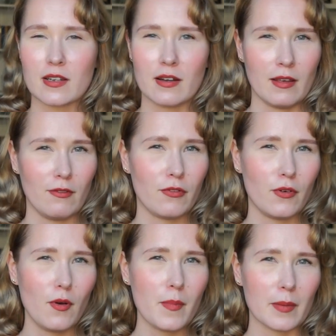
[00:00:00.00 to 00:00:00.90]
to knit
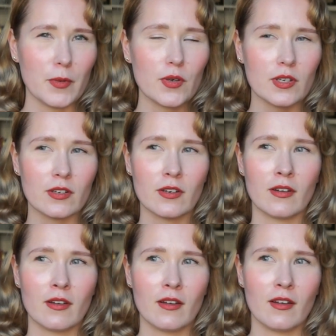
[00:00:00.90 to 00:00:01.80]
for, maybe you can
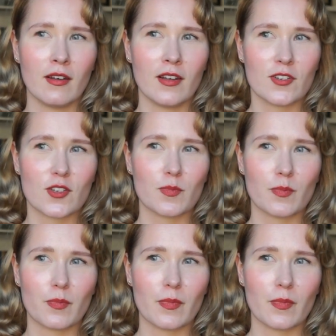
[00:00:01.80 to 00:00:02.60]
just...